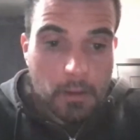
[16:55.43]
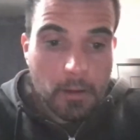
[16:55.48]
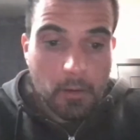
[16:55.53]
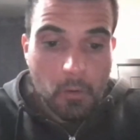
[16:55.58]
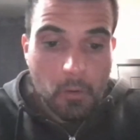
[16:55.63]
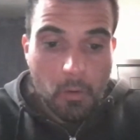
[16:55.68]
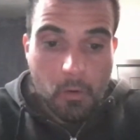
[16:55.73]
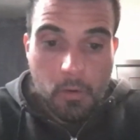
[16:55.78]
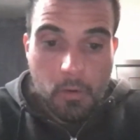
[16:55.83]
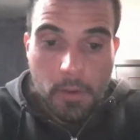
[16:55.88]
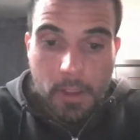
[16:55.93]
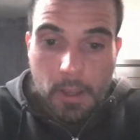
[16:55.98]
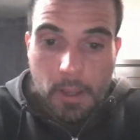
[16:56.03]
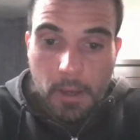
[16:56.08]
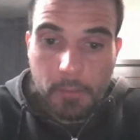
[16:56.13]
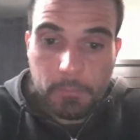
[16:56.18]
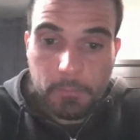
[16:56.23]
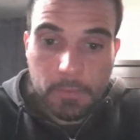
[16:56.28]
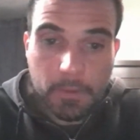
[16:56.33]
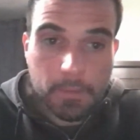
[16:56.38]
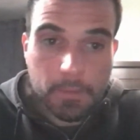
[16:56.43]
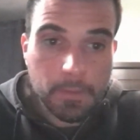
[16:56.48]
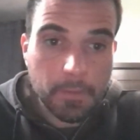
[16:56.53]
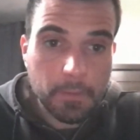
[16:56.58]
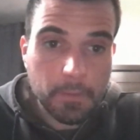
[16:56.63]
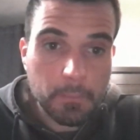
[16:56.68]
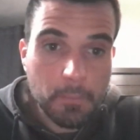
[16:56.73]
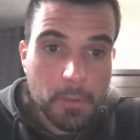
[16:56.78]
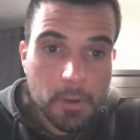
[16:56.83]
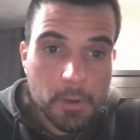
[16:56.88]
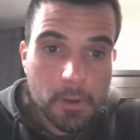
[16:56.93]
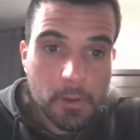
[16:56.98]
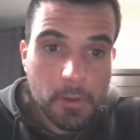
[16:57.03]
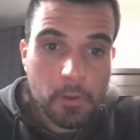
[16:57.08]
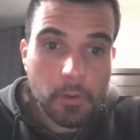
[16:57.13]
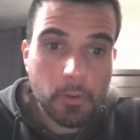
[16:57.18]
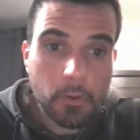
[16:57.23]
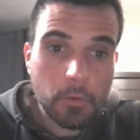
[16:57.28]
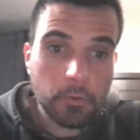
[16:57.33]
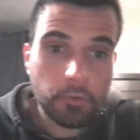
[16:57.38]
Oh yeah, this is
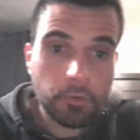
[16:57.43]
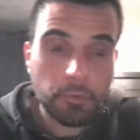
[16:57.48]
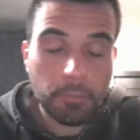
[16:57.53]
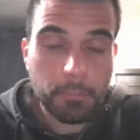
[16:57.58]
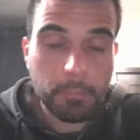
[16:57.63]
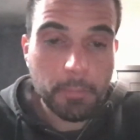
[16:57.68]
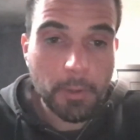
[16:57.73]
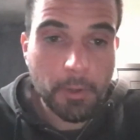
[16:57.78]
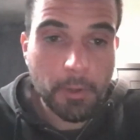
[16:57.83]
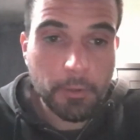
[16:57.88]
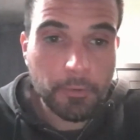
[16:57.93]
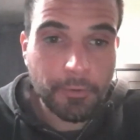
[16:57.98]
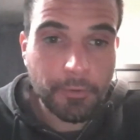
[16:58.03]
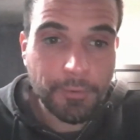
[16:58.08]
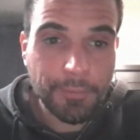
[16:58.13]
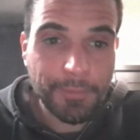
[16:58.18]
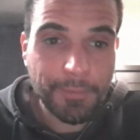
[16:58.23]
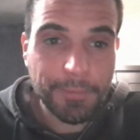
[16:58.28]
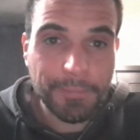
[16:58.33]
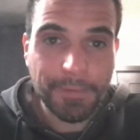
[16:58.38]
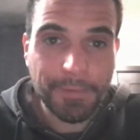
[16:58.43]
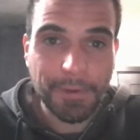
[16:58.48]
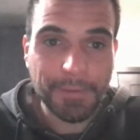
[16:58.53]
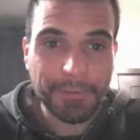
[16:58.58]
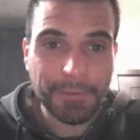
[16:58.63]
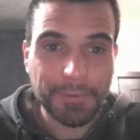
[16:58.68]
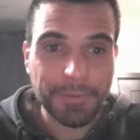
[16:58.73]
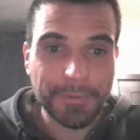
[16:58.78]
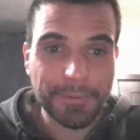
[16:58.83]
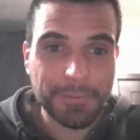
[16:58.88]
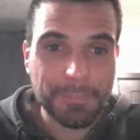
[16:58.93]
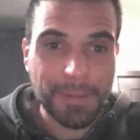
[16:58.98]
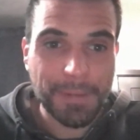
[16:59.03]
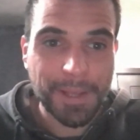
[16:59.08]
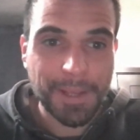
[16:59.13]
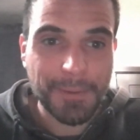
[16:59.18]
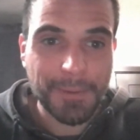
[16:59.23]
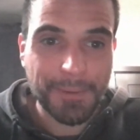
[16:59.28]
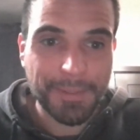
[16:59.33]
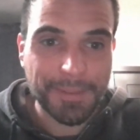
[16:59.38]
much faster to
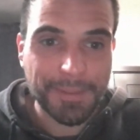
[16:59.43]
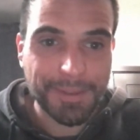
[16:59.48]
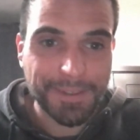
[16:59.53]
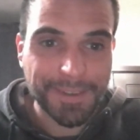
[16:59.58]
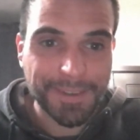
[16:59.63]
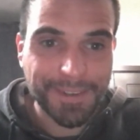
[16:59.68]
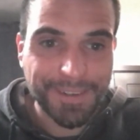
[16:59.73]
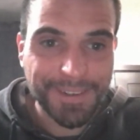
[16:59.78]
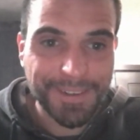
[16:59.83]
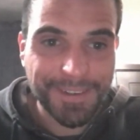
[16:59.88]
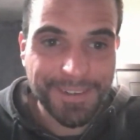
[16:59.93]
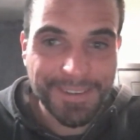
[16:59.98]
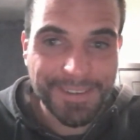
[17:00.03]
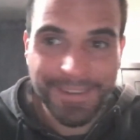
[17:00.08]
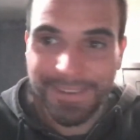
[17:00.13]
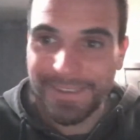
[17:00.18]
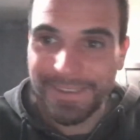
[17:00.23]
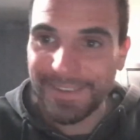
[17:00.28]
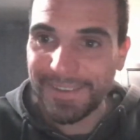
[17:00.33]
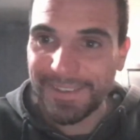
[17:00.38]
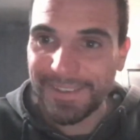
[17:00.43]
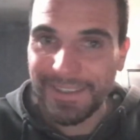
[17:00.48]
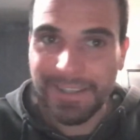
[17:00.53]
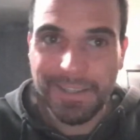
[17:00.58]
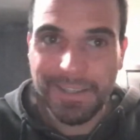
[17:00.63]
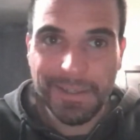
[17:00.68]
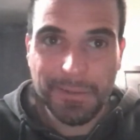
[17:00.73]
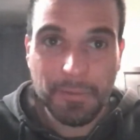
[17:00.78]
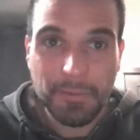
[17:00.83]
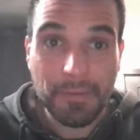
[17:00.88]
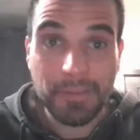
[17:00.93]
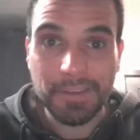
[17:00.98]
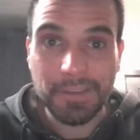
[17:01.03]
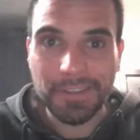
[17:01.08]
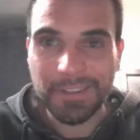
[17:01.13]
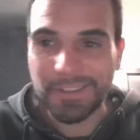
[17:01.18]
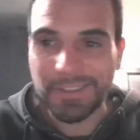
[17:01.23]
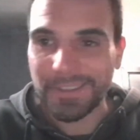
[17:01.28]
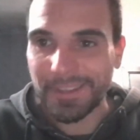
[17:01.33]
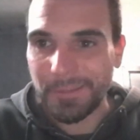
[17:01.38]
play with this
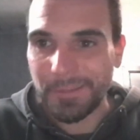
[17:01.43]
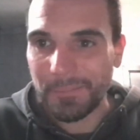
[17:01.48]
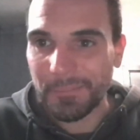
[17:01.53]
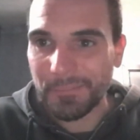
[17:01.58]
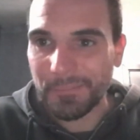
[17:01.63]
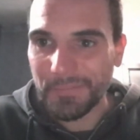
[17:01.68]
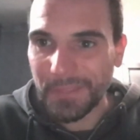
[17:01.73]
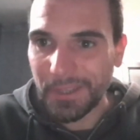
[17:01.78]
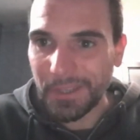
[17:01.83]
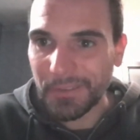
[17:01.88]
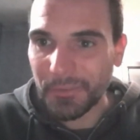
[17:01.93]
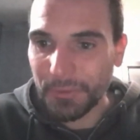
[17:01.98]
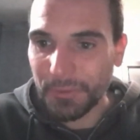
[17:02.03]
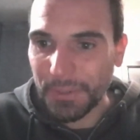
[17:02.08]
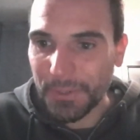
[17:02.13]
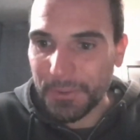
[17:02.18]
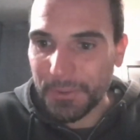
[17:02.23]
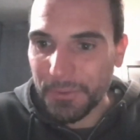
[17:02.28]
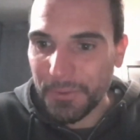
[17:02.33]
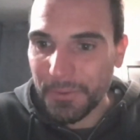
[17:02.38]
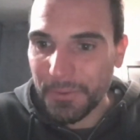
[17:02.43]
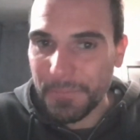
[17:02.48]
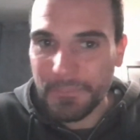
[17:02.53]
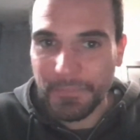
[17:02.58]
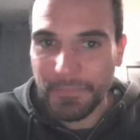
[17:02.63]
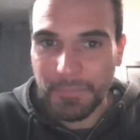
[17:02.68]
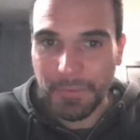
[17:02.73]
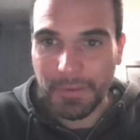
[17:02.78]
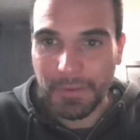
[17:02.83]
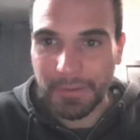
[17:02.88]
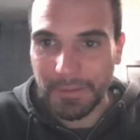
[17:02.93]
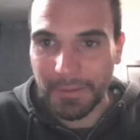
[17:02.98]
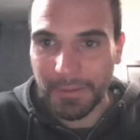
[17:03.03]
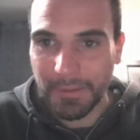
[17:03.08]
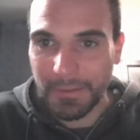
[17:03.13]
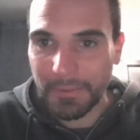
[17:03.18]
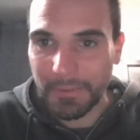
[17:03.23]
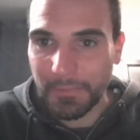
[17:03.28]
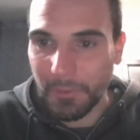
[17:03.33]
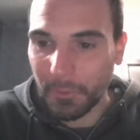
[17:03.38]
system. That's really cool with
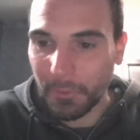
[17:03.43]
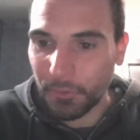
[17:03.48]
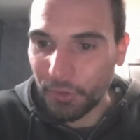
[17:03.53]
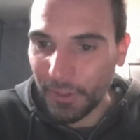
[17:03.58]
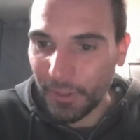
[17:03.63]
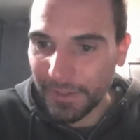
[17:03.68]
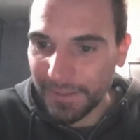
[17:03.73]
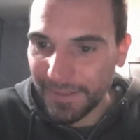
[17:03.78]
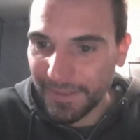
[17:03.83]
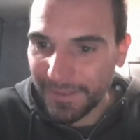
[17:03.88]
the flowchart.